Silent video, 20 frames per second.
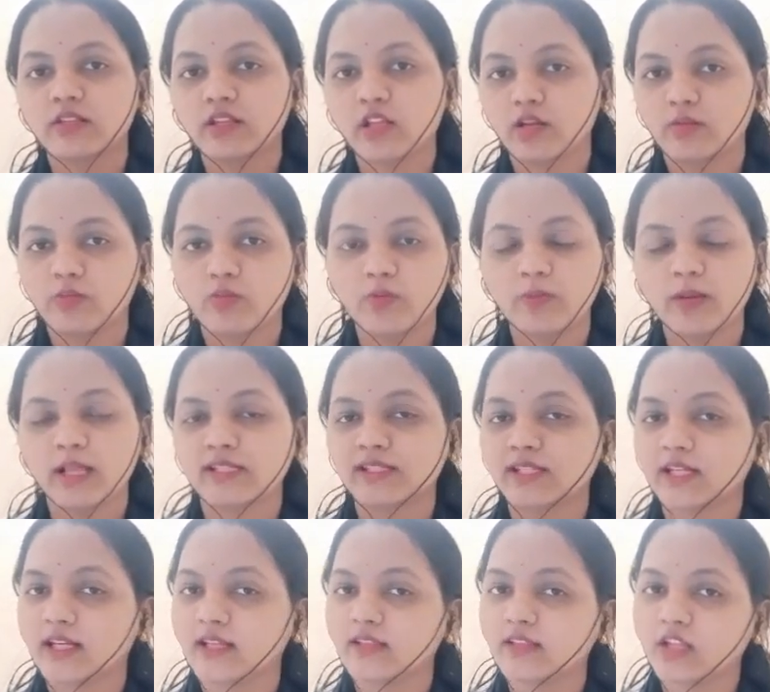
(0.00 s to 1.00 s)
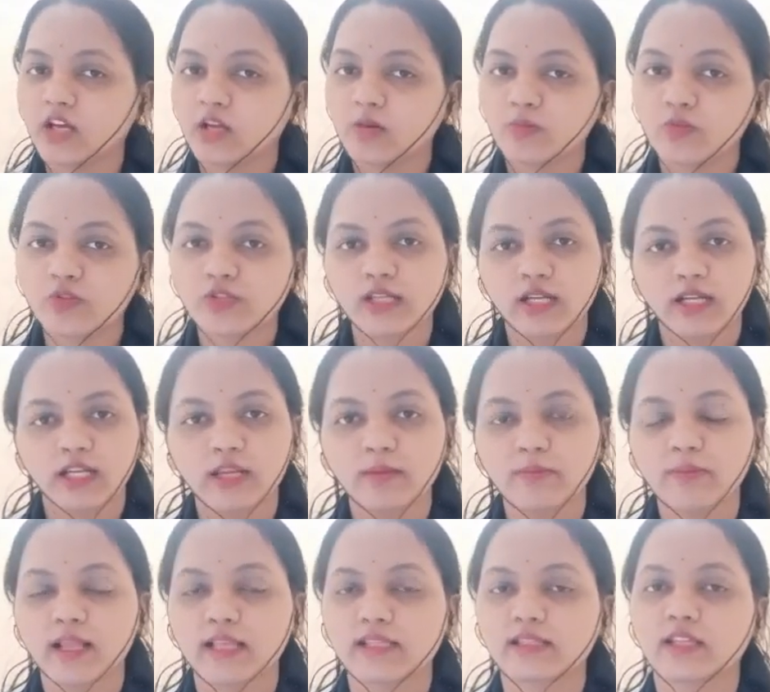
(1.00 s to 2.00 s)
thermoplastic and
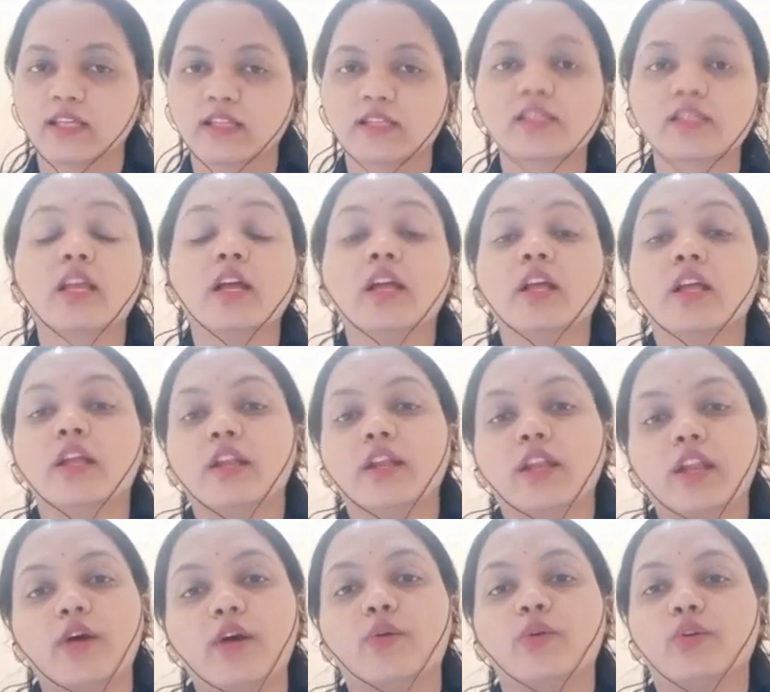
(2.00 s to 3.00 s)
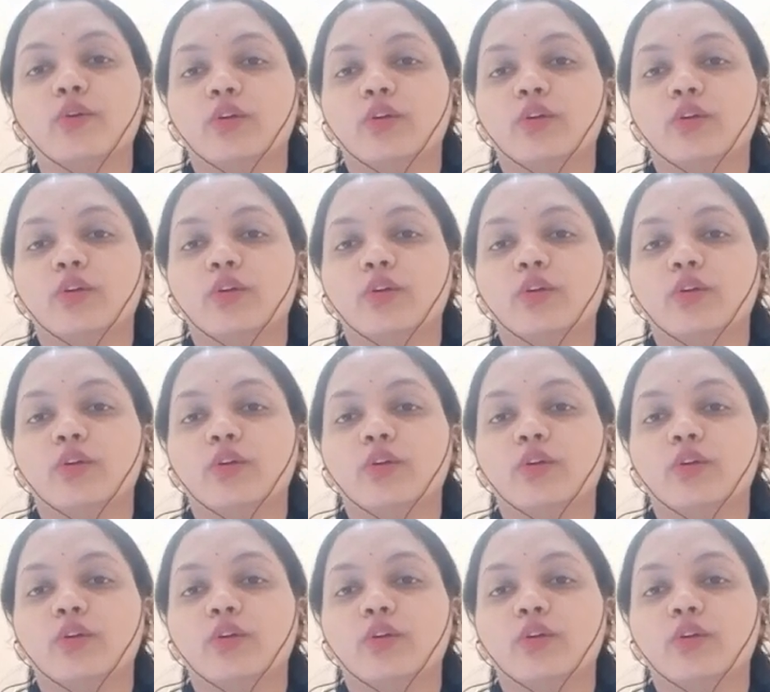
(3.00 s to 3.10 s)
thermosetting plastics. Now,